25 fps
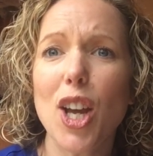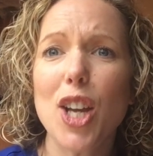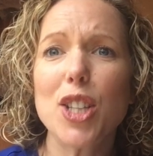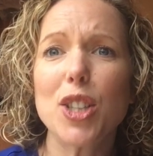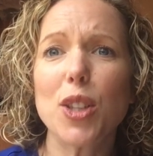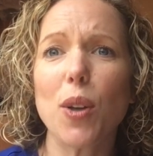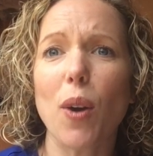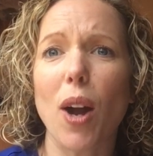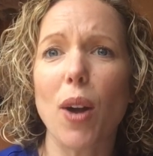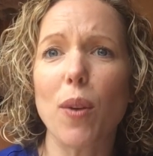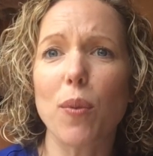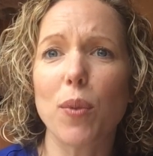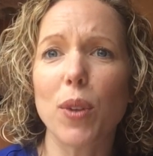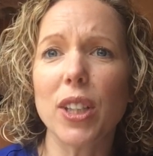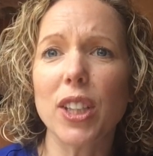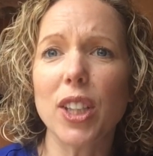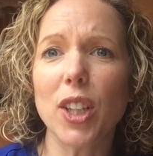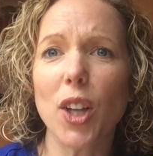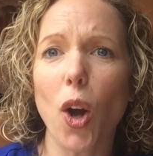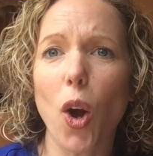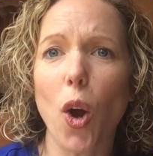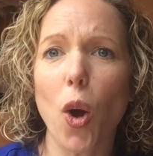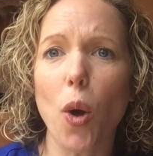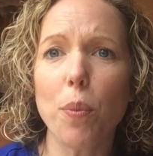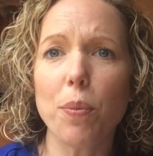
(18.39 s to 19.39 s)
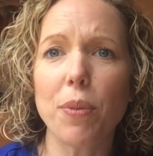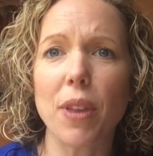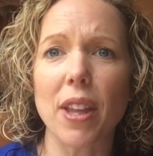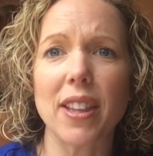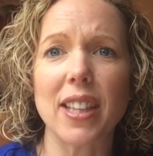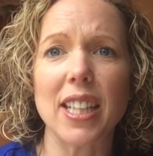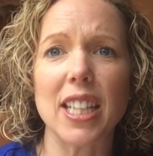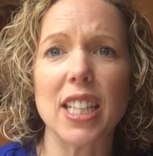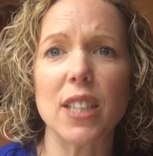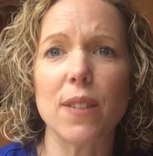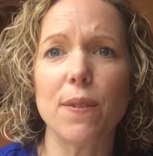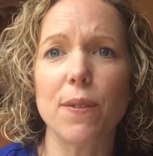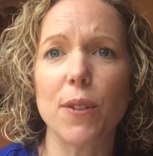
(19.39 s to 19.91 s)
So I really hope that
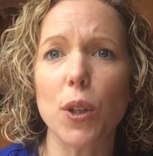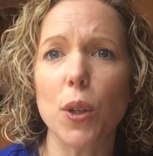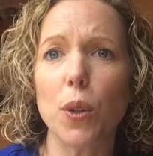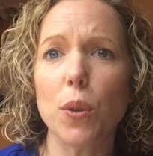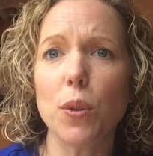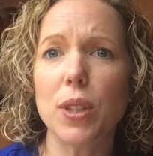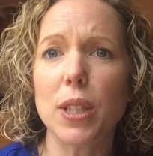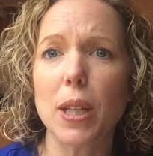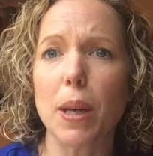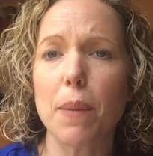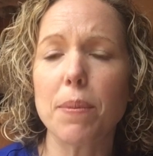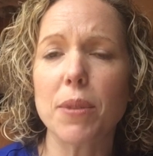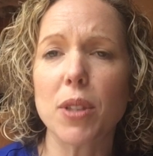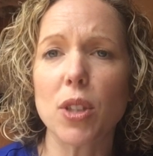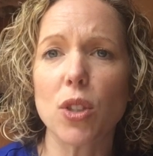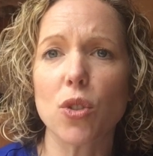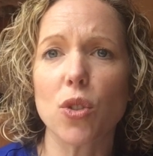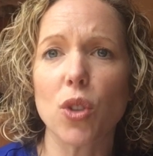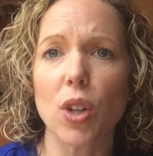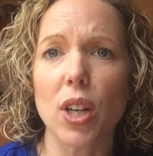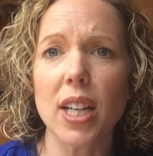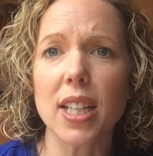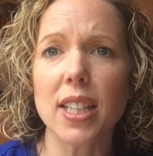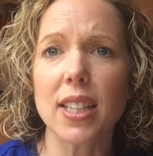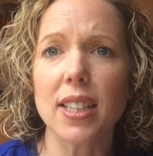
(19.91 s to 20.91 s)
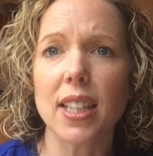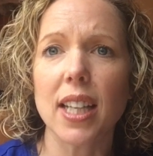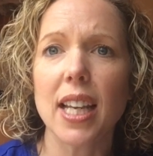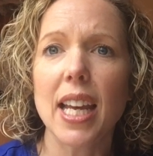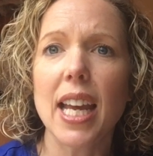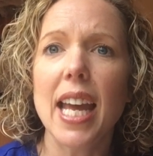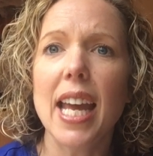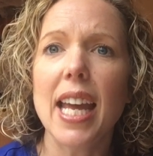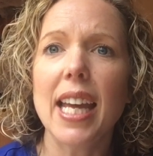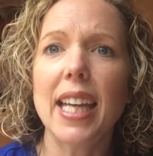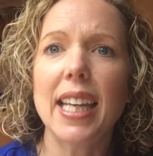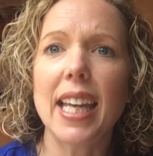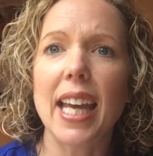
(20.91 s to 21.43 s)
these few tips and tricks
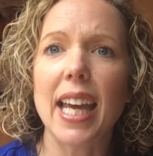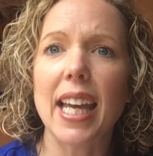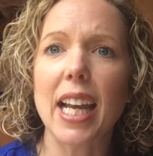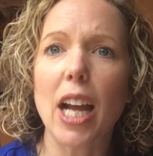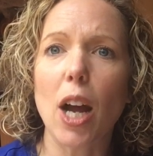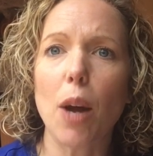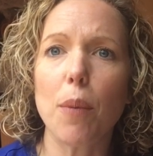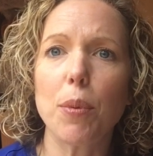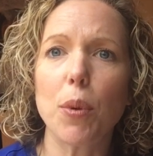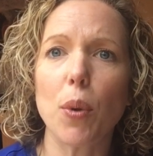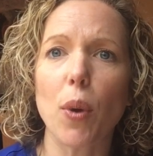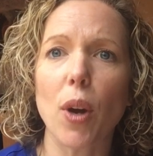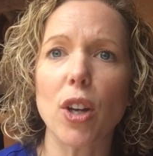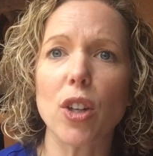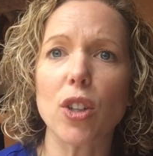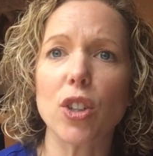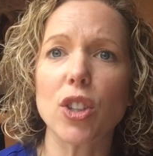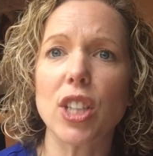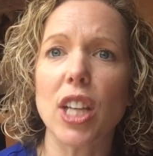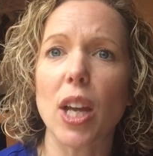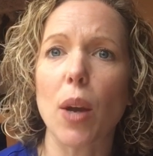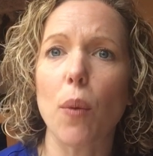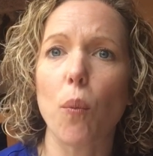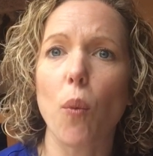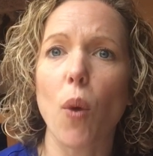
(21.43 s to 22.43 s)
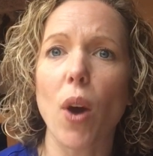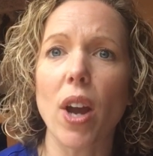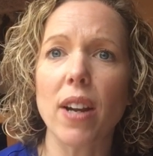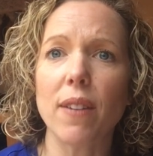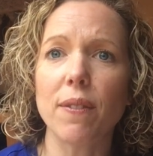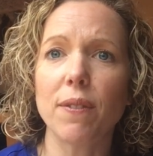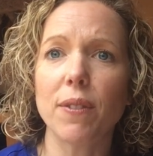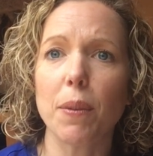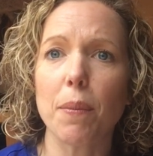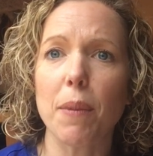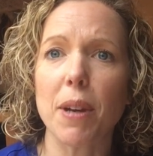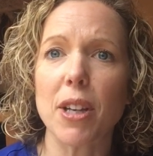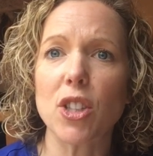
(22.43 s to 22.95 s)
can help you understand what
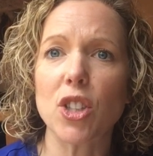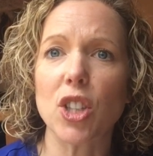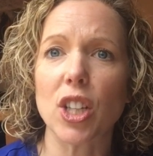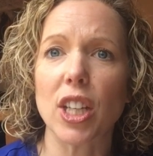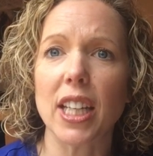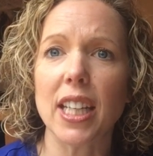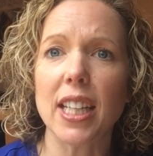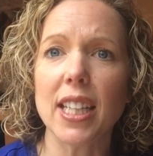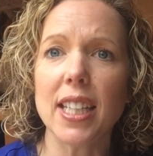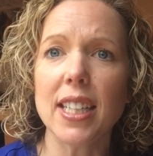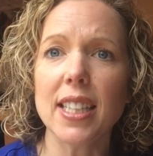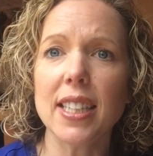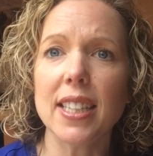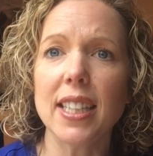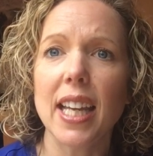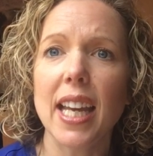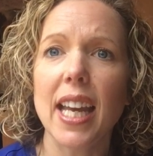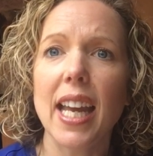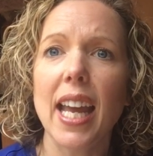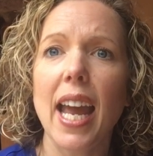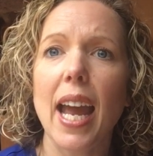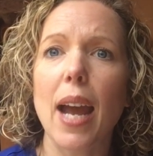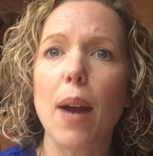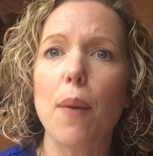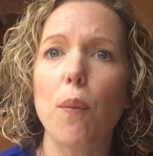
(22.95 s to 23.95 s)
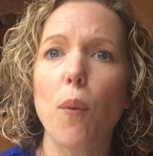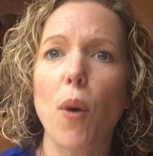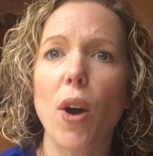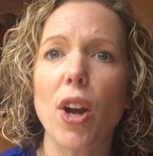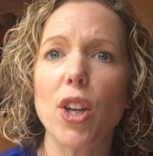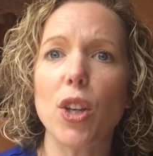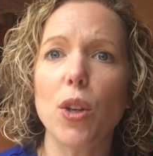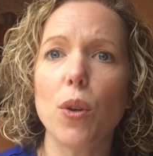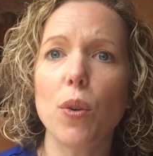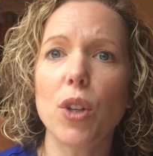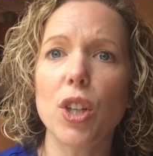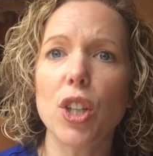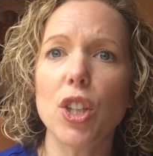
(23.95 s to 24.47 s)
inflammation is and what
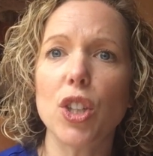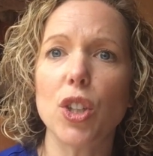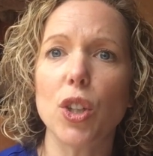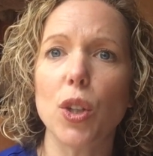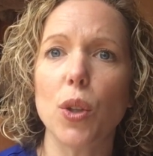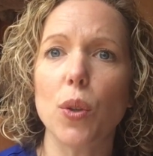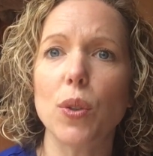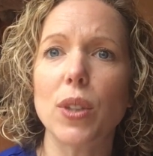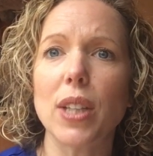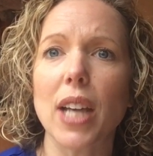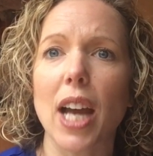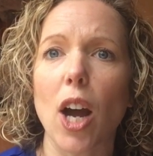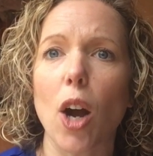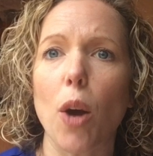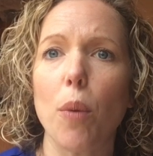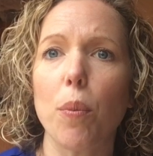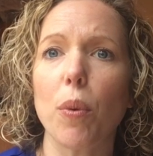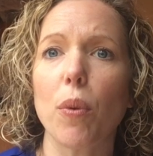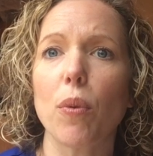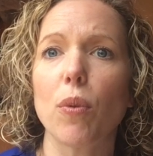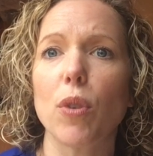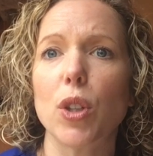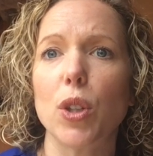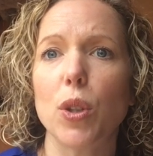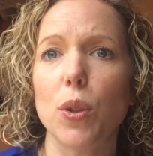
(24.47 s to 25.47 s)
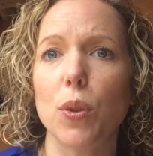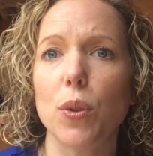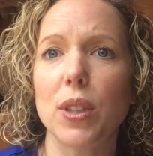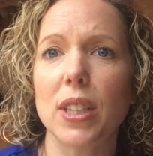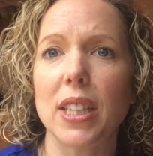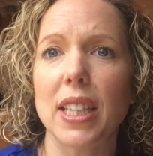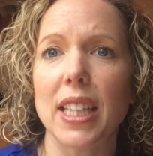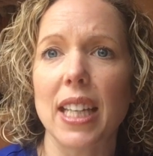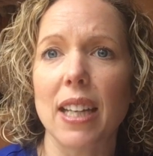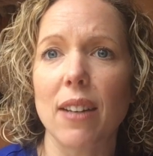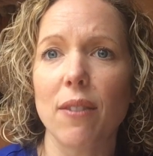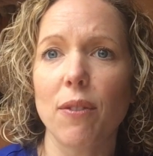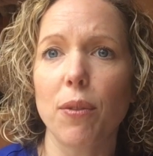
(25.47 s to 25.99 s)
you can do to help reduce
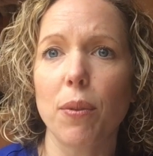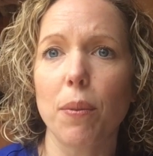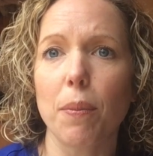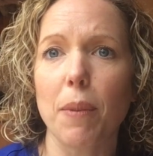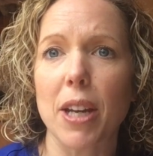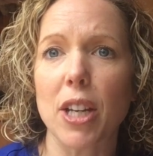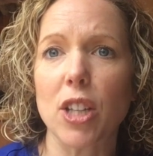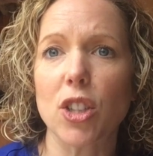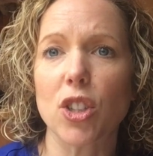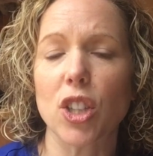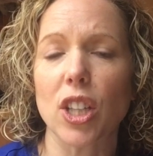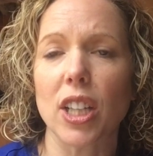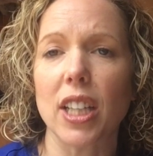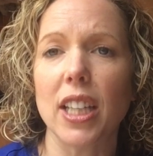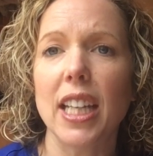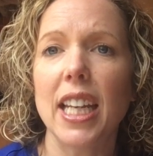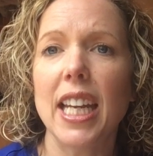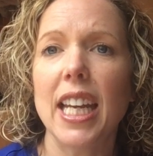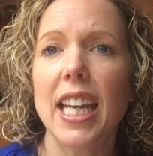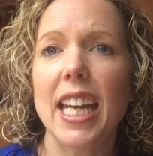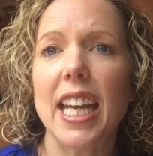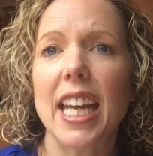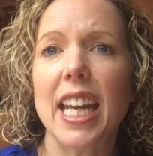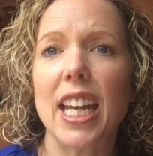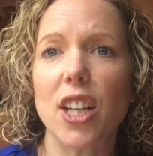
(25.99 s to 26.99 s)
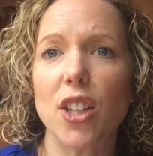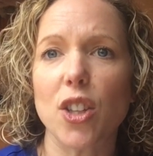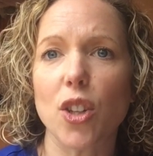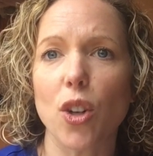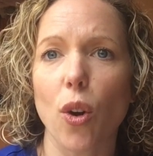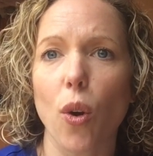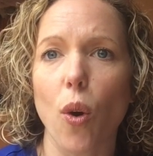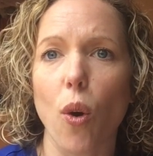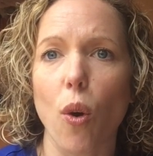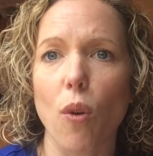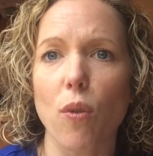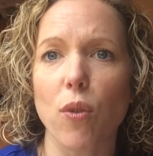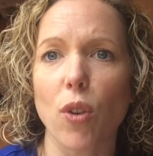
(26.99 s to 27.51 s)
the inflammation in
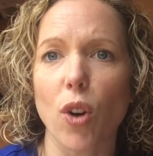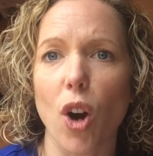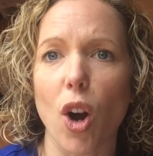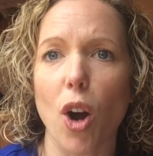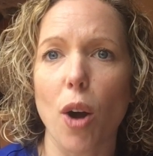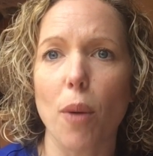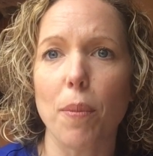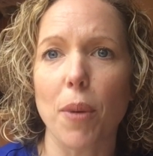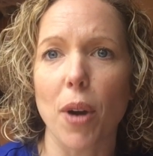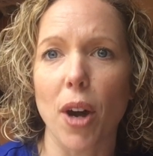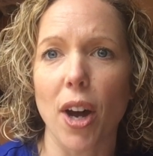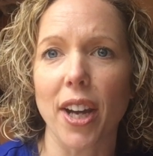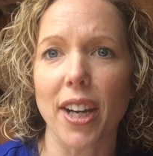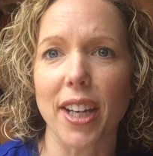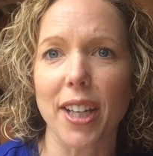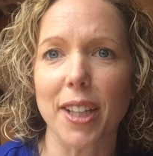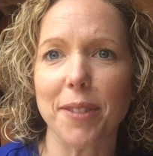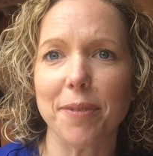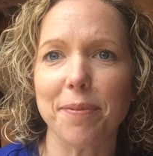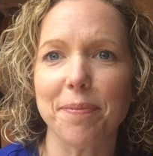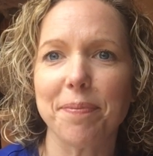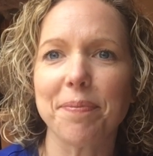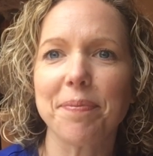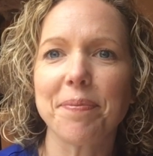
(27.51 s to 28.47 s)
your overall body.